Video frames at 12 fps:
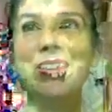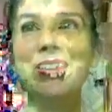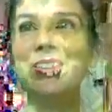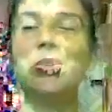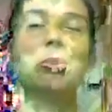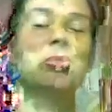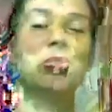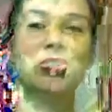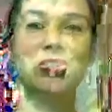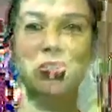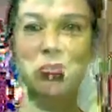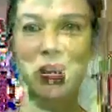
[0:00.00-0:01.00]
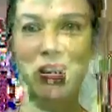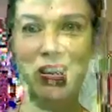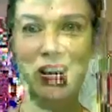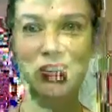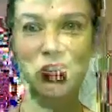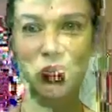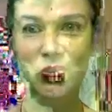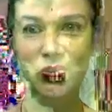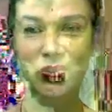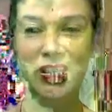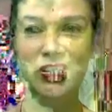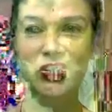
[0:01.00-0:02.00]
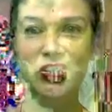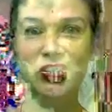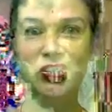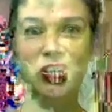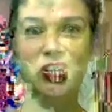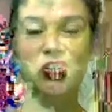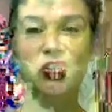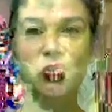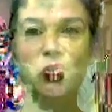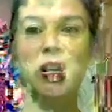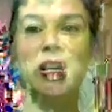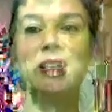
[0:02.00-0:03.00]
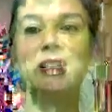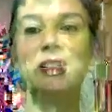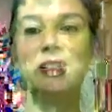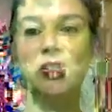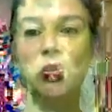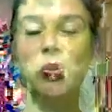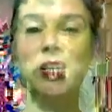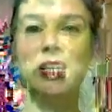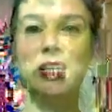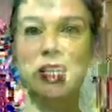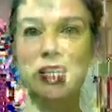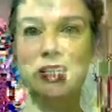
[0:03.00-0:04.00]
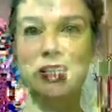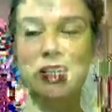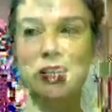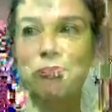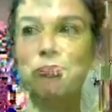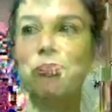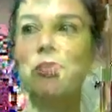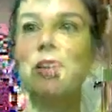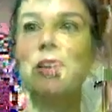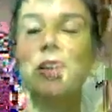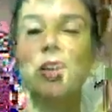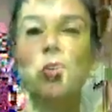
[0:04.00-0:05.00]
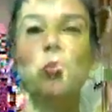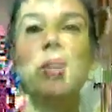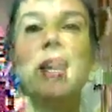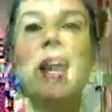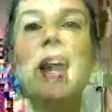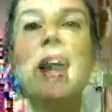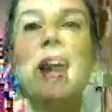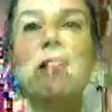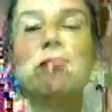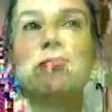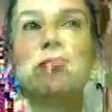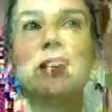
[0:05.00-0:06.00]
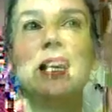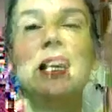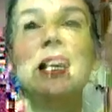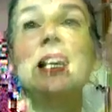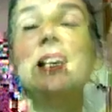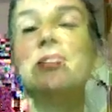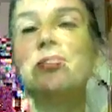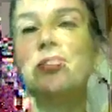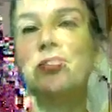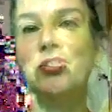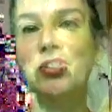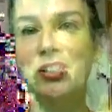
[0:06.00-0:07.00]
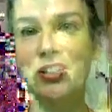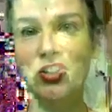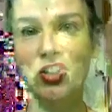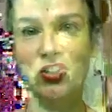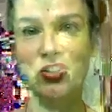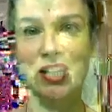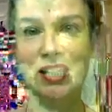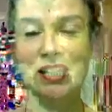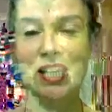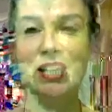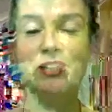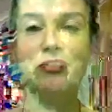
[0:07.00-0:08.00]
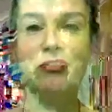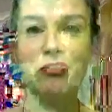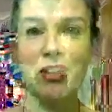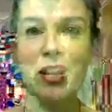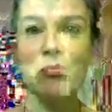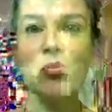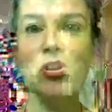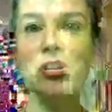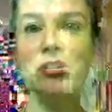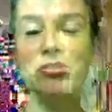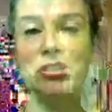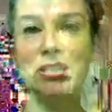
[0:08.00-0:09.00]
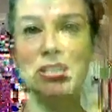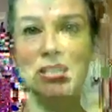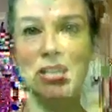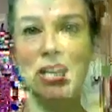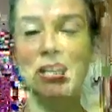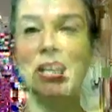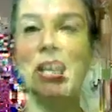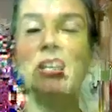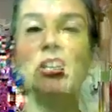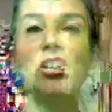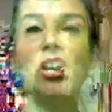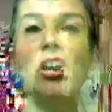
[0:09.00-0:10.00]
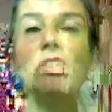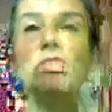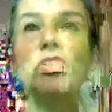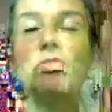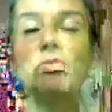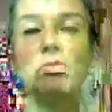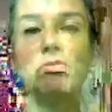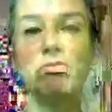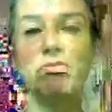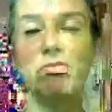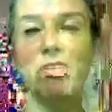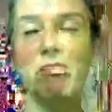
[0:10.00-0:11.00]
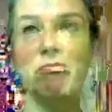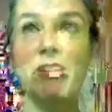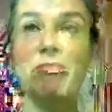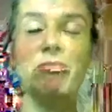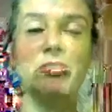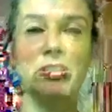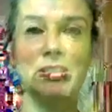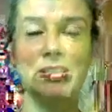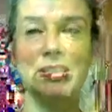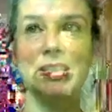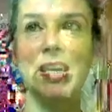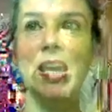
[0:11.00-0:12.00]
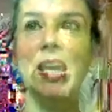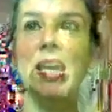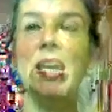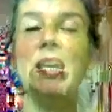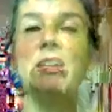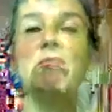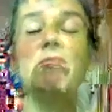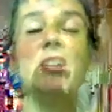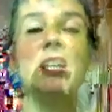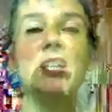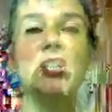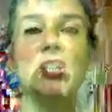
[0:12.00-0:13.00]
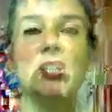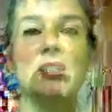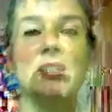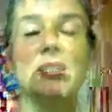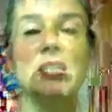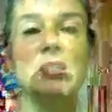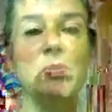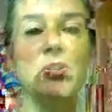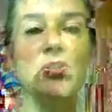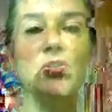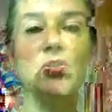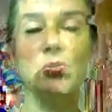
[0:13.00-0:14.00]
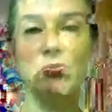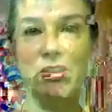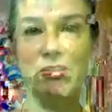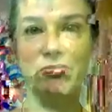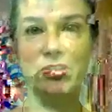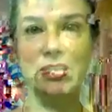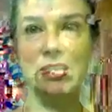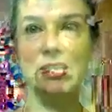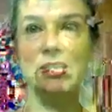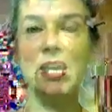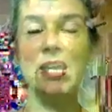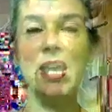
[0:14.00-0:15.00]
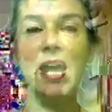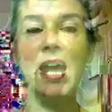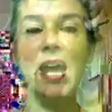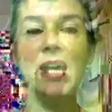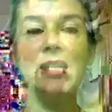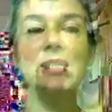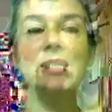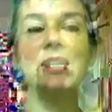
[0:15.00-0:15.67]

No, I'm not sorry about that at all. It's just a shorthand that's quick and easy. We have lived for centuries in a framework of understanding, in a cultural reference, in a religious and spiritual reference that has